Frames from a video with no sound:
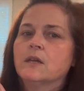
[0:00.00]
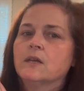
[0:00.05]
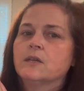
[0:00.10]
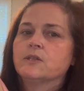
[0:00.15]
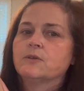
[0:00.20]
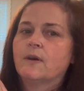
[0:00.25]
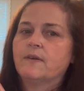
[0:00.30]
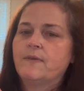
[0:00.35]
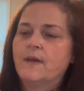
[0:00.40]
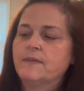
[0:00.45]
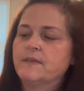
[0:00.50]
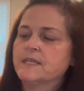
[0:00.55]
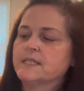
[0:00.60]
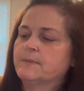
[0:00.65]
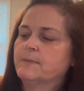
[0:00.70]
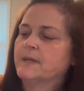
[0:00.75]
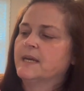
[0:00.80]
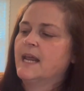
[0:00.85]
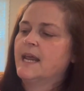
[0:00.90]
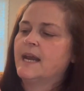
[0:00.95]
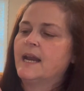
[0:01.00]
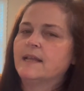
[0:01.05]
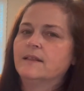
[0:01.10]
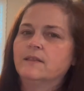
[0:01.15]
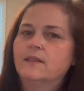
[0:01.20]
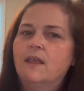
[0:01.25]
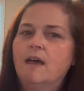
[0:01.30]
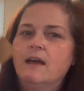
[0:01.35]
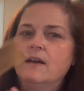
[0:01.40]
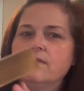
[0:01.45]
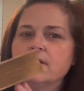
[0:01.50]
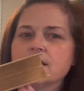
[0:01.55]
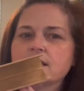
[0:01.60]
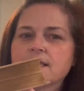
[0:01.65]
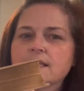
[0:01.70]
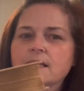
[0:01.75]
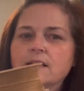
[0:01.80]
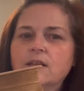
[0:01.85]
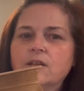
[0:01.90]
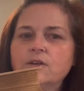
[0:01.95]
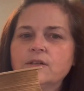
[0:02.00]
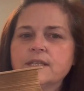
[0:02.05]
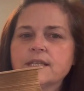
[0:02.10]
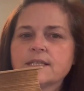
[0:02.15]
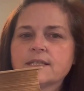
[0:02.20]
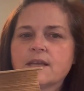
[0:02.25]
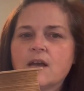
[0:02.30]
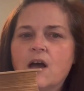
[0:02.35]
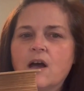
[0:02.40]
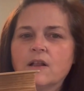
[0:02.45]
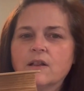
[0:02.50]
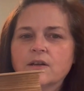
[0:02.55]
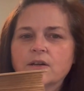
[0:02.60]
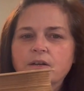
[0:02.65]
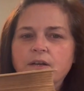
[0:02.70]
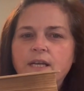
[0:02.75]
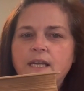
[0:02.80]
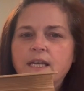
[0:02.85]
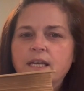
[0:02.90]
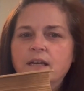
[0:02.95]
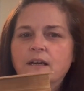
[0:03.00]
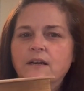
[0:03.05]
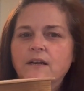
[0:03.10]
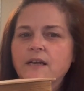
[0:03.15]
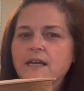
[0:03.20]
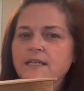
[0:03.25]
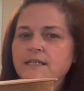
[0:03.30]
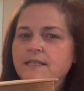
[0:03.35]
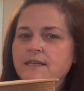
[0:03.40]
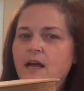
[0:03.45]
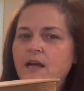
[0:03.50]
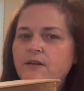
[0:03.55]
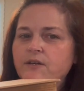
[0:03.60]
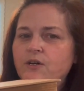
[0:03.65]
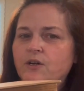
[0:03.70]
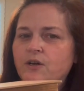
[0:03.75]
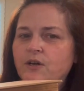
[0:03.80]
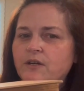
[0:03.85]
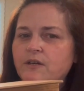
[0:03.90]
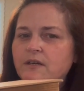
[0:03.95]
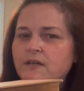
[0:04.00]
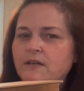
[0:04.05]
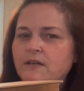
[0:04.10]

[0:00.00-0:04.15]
So I found this one and I love it. It's a little discolored here. It's not dirt.